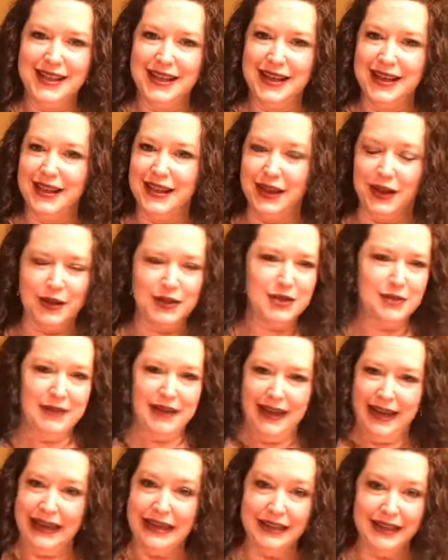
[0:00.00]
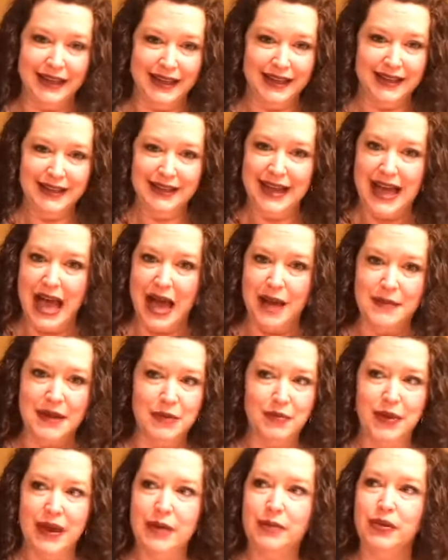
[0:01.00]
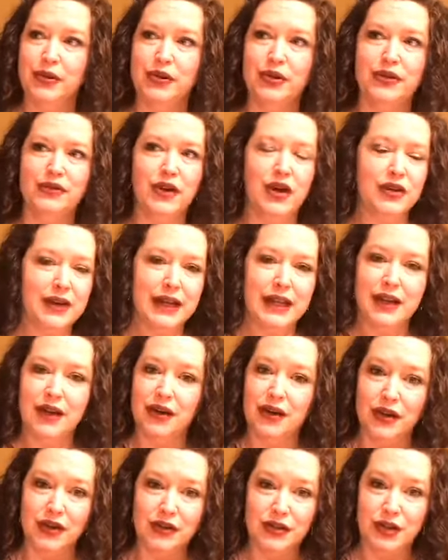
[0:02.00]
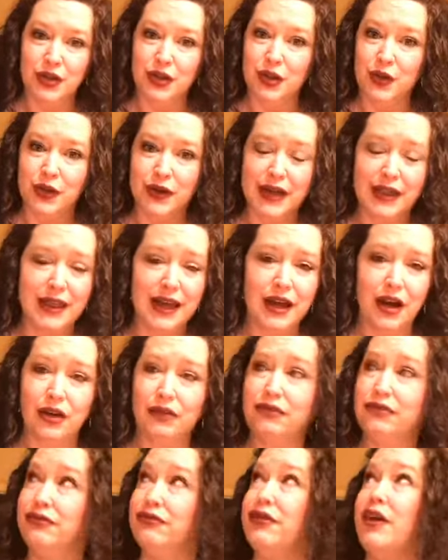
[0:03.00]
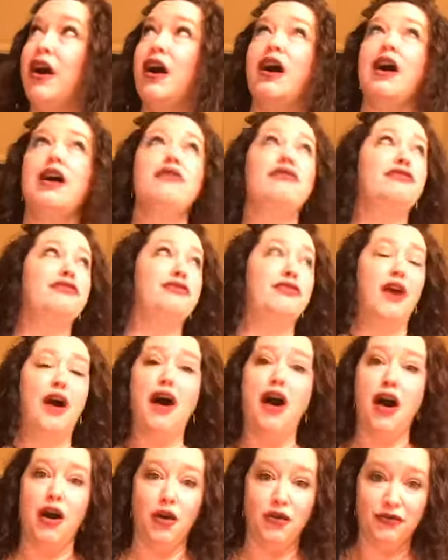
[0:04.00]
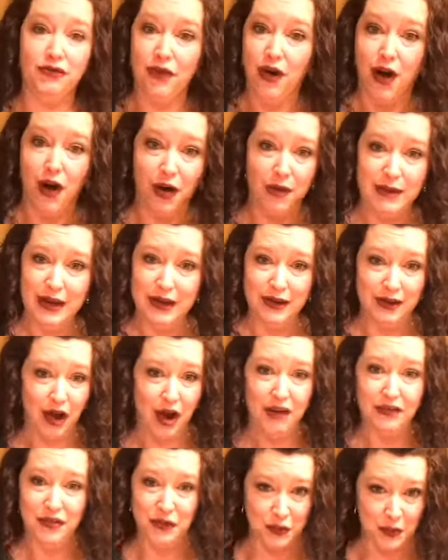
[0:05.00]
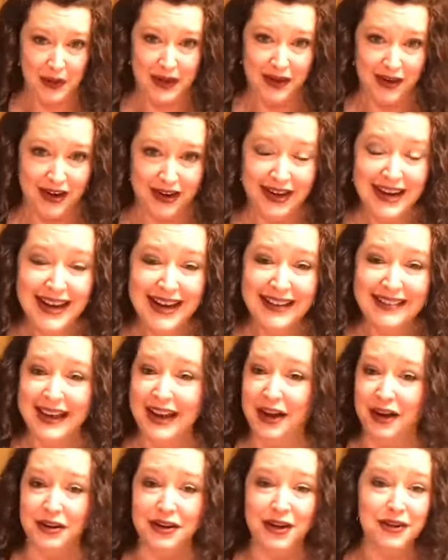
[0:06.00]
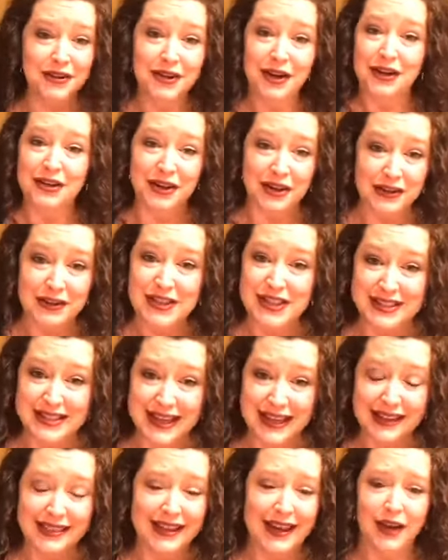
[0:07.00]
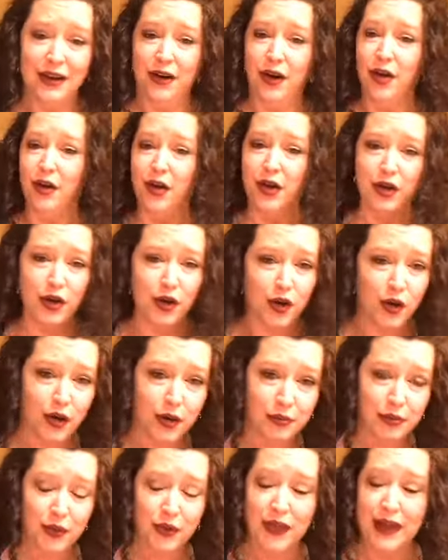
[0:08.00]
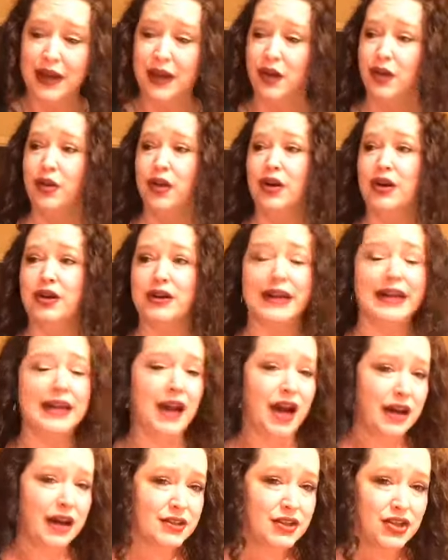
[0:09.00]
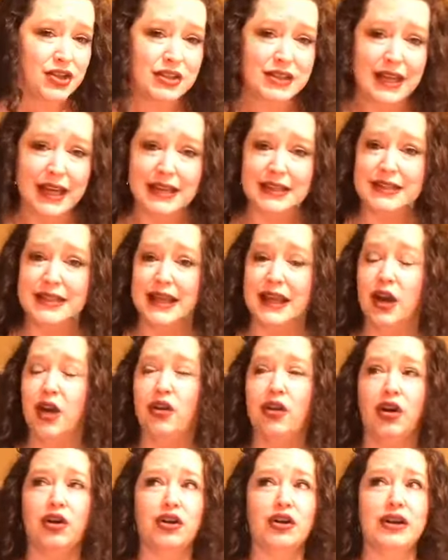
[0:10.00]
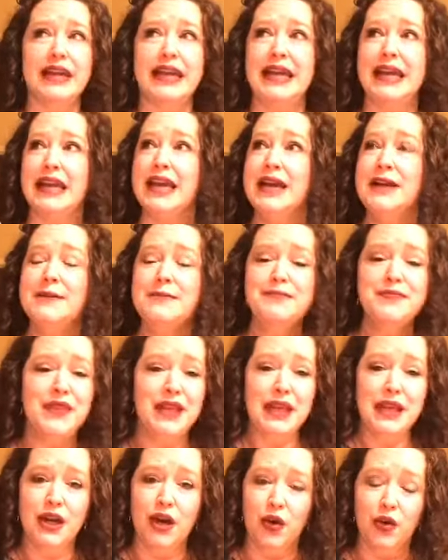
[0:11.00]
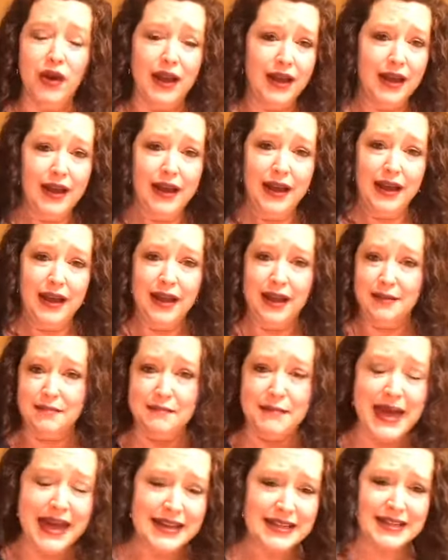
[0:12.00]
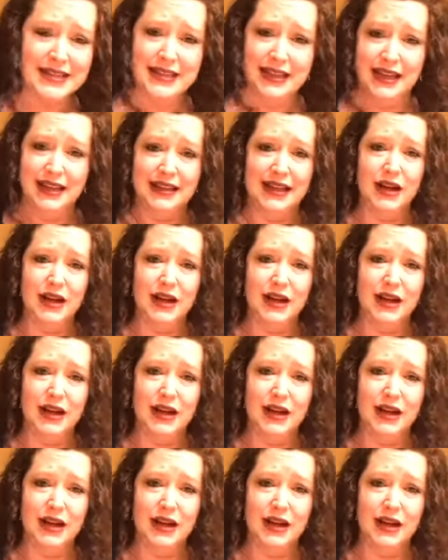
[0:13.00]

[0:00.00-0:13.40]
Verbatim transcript: the ultimate healing. I mean, people who have already gone on to glory, they are far, far, far better off than we are. They are no longer sick. They are no longer crippled. They no longer need oxygen tanks. They no longer need, you know, medicine. They